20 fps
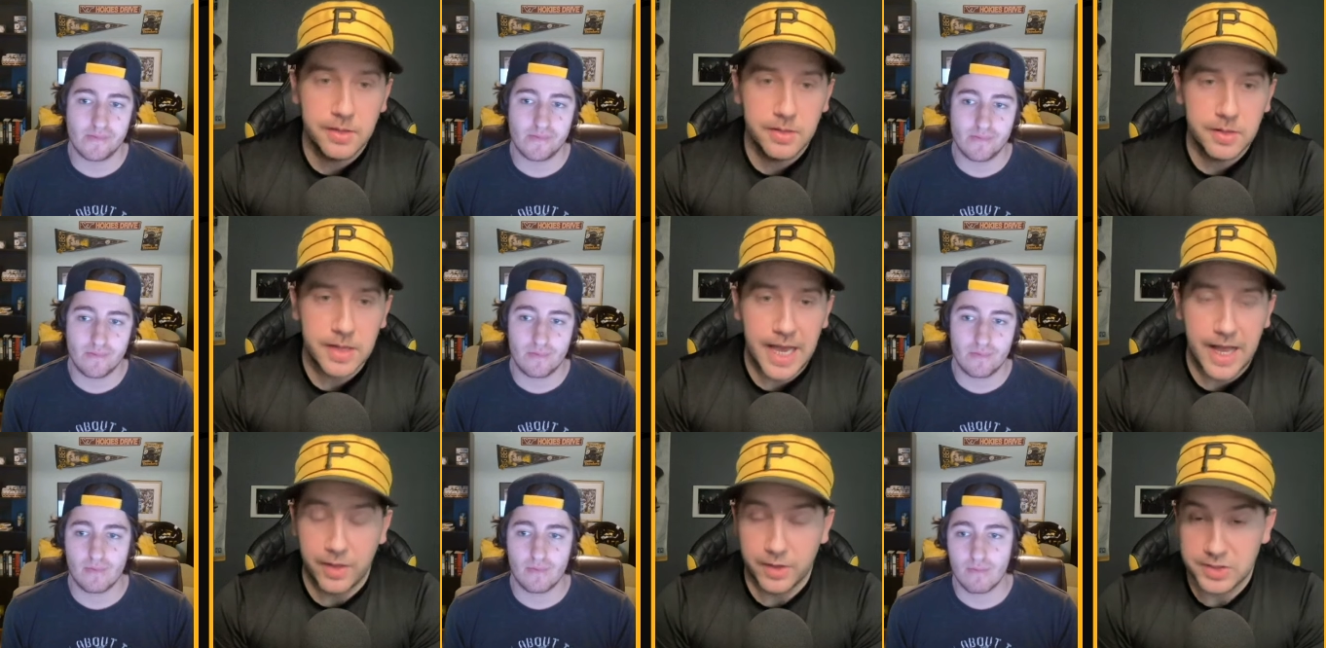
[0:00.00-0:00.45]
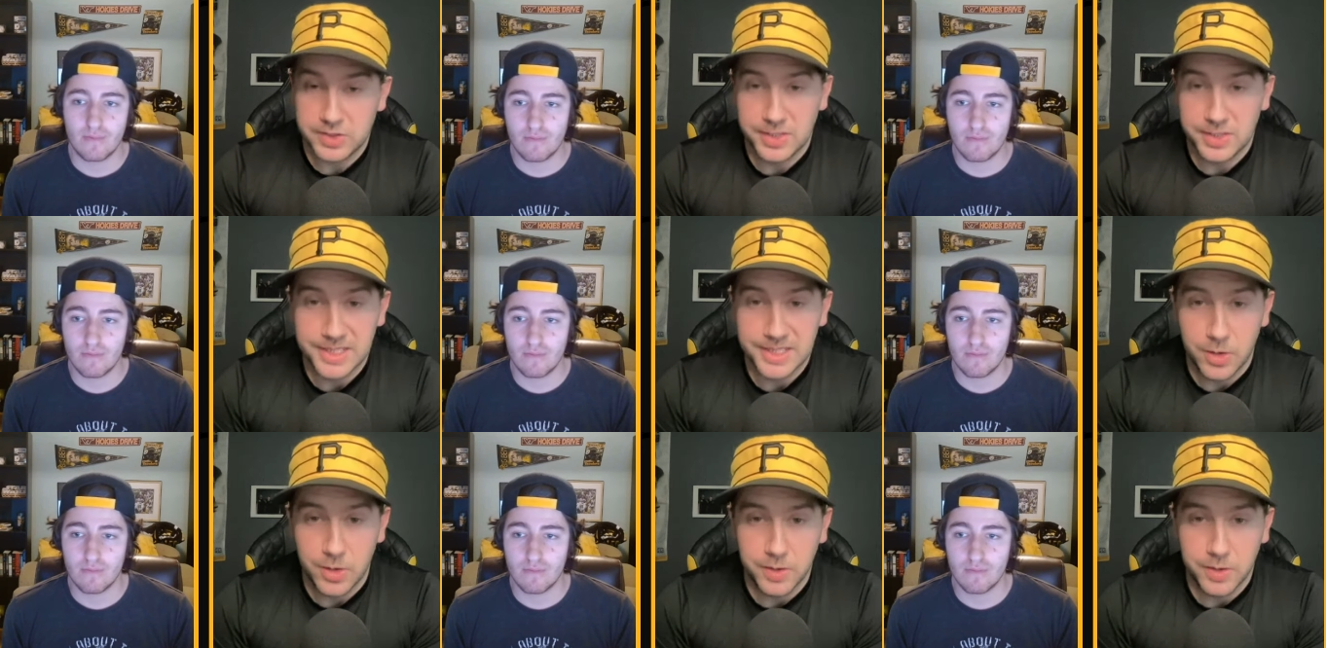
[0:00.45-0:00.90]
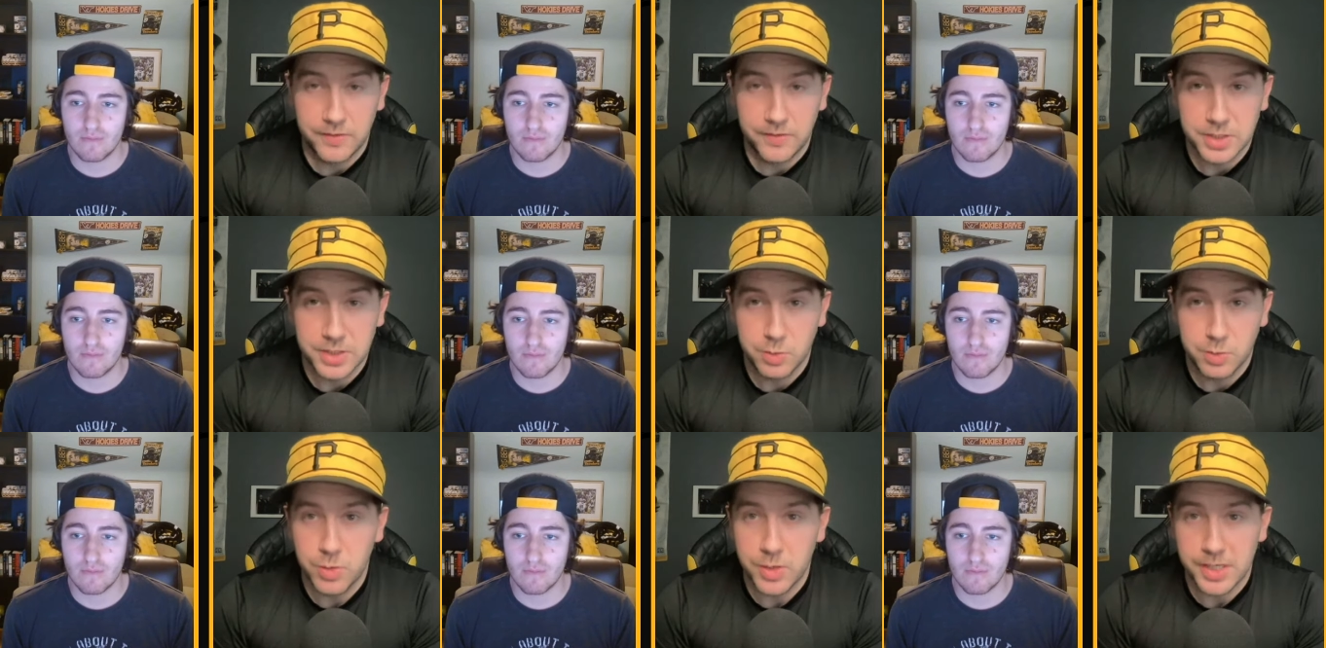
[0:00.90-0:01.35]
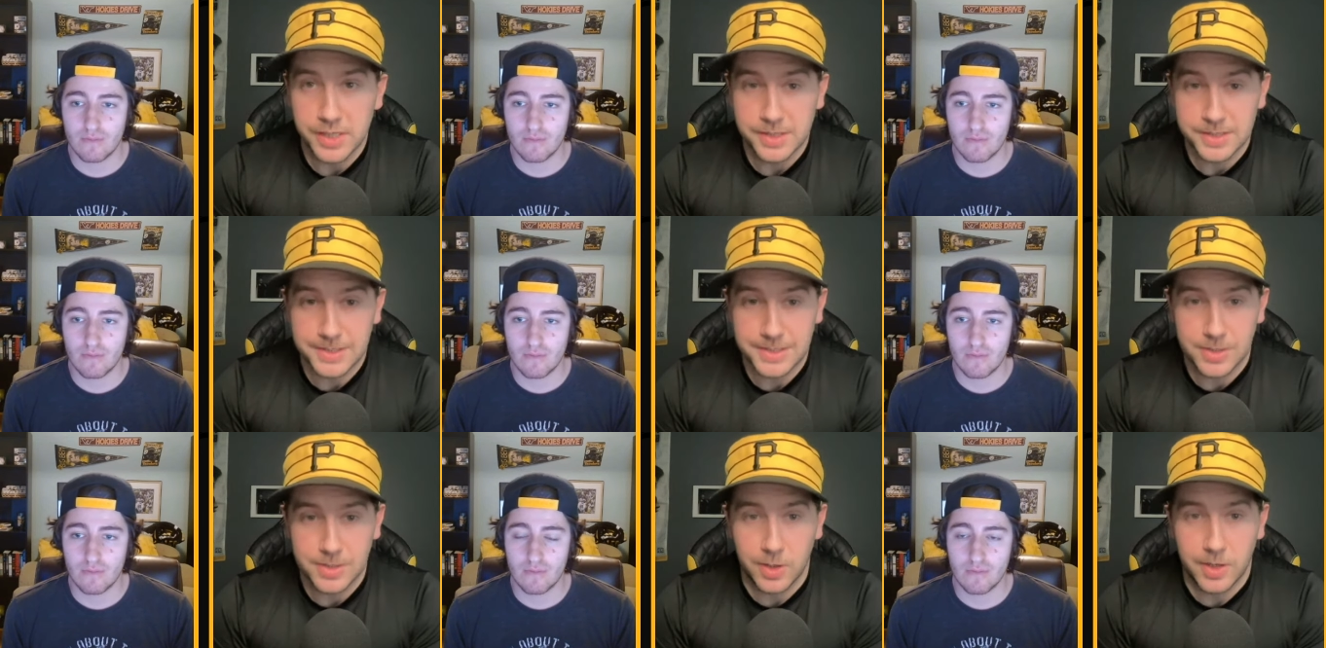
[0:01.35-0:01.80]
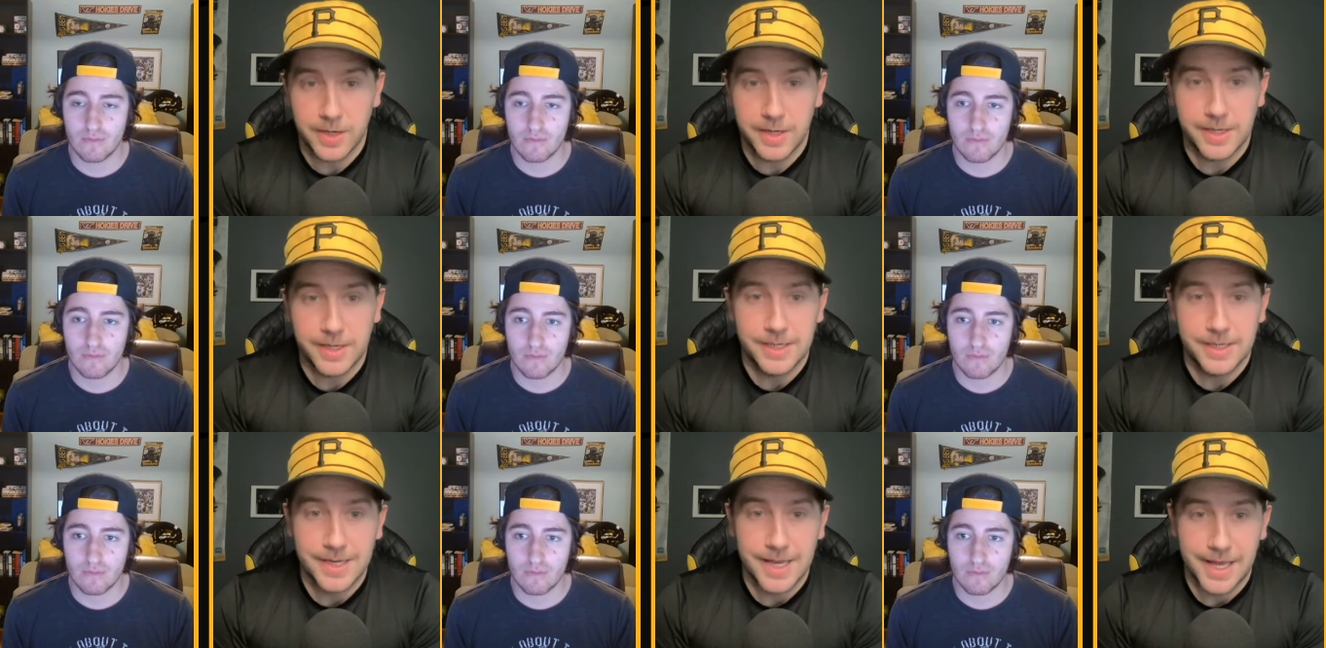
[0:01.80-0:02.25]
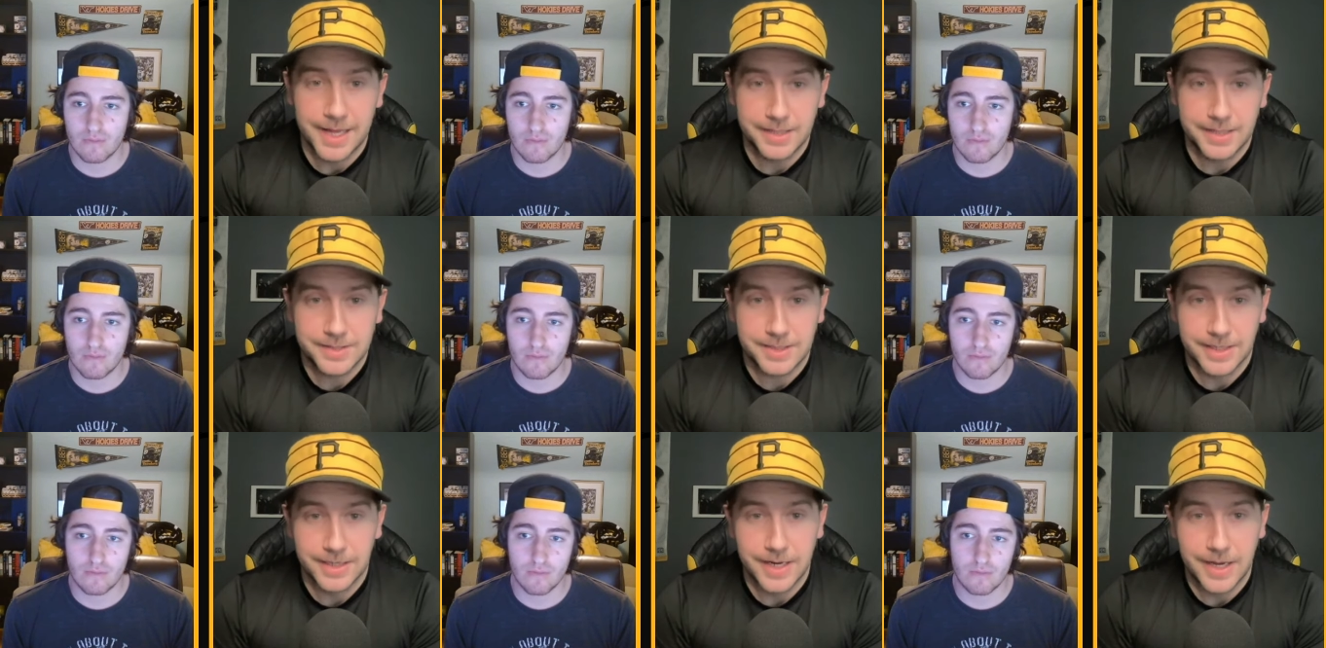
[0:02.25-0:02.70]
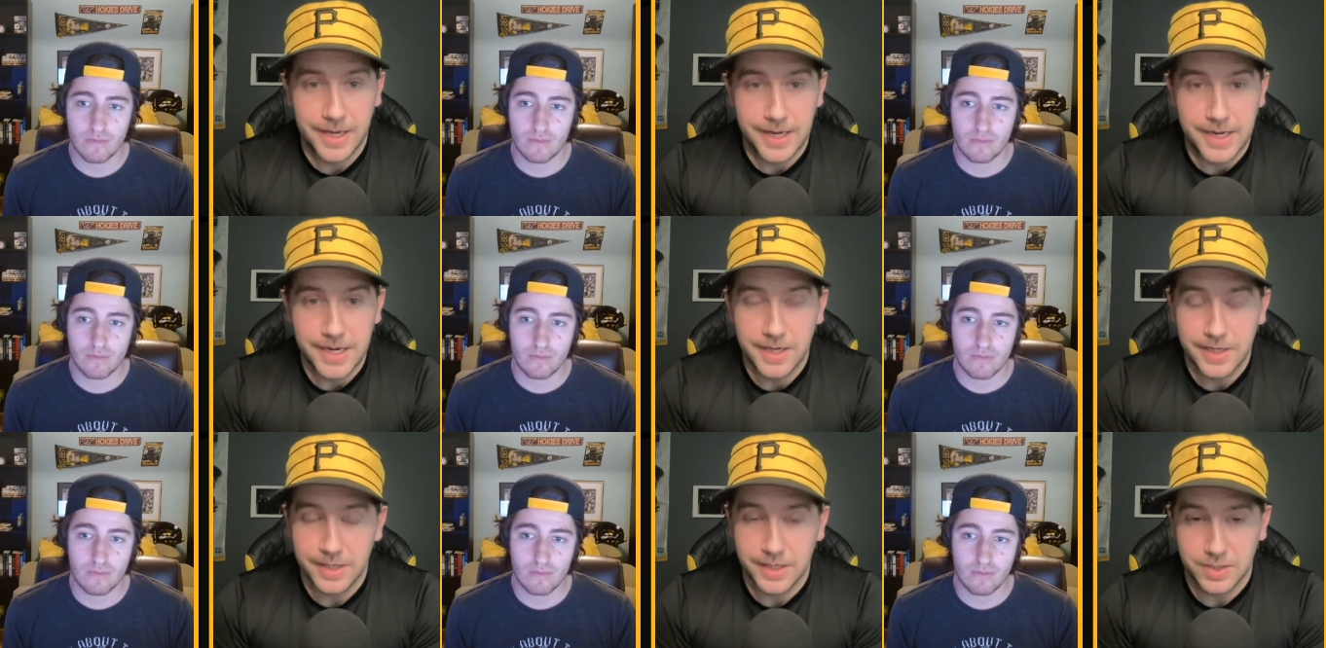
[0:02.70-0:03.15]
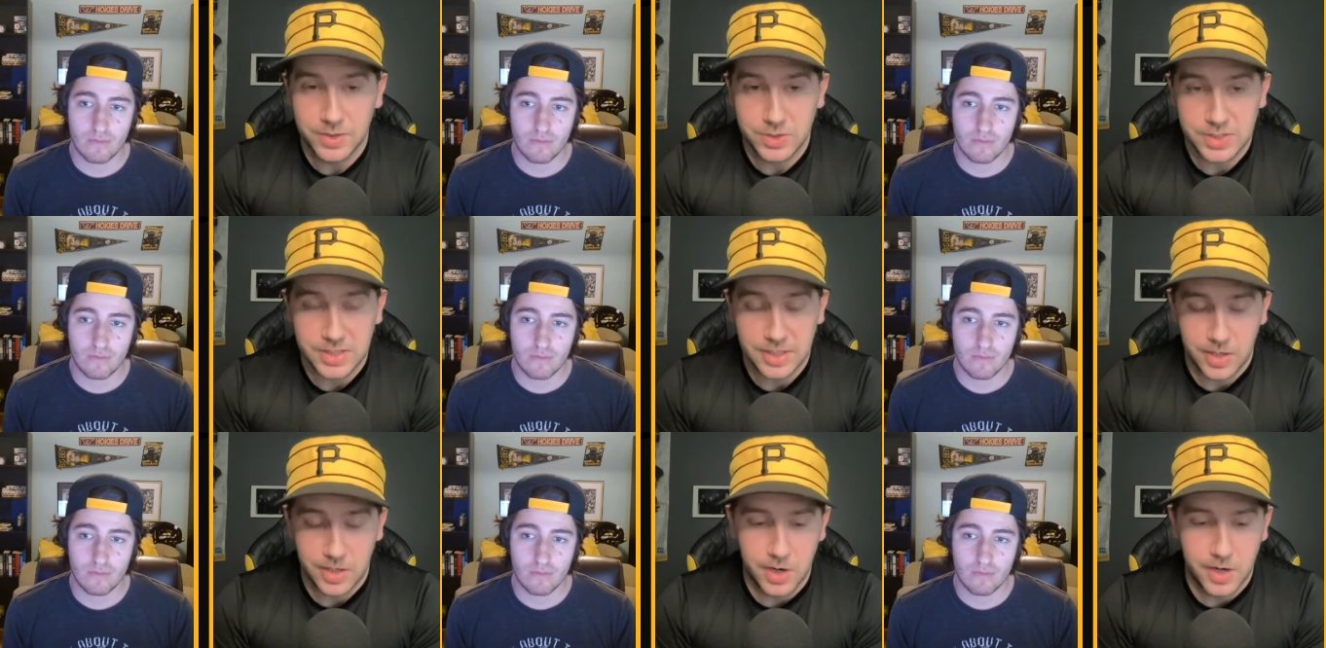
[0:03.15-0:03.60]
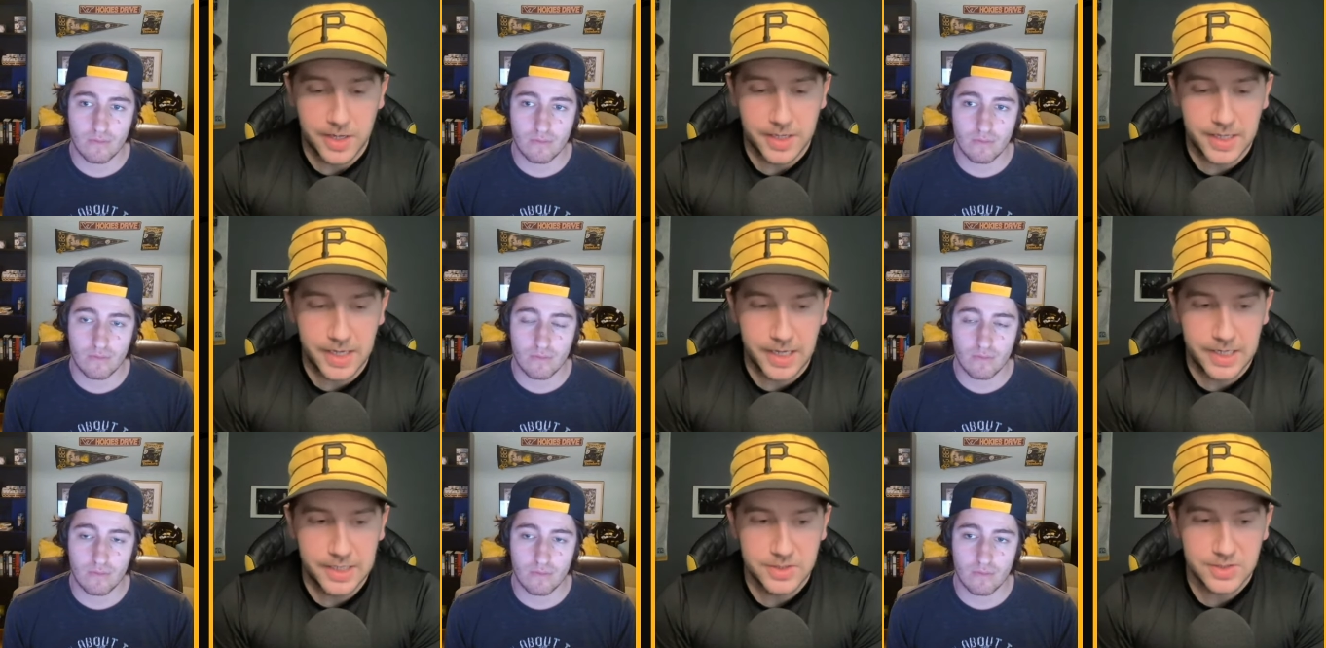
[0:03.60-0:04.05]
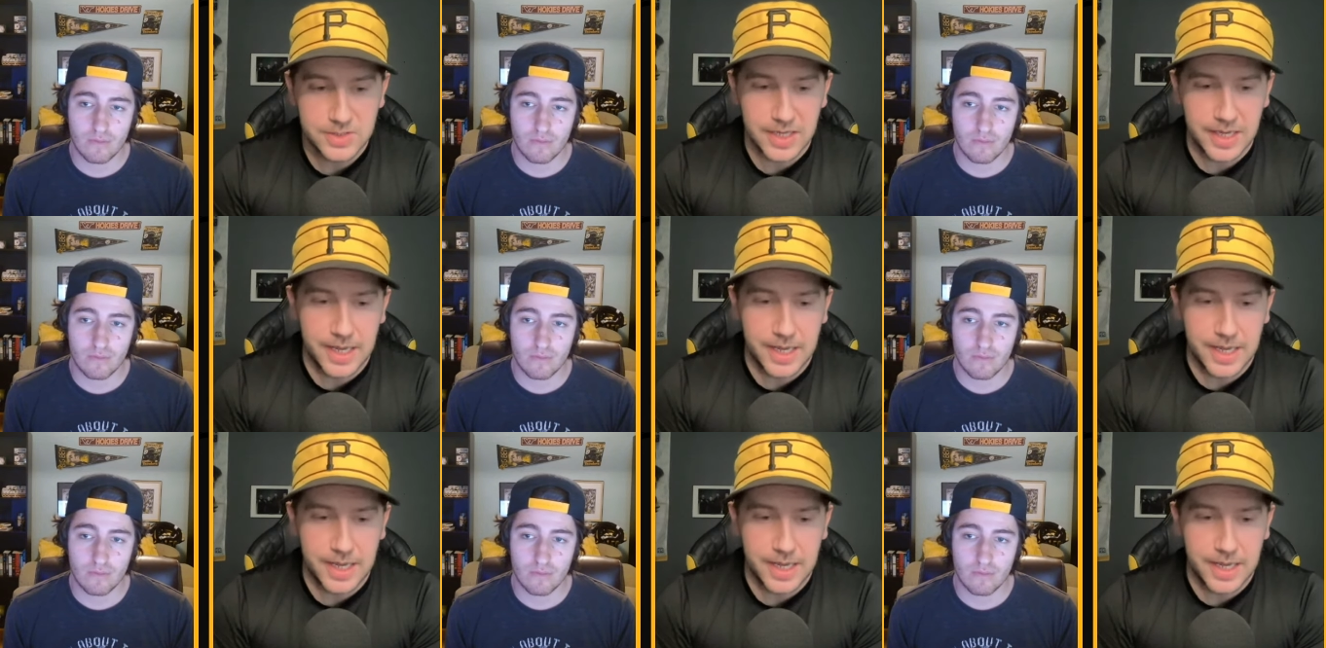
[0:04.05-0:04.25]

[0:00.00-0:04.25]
Speaker 1: Alex Nedeljkovic will get the start in net tonight against the Hurricanes.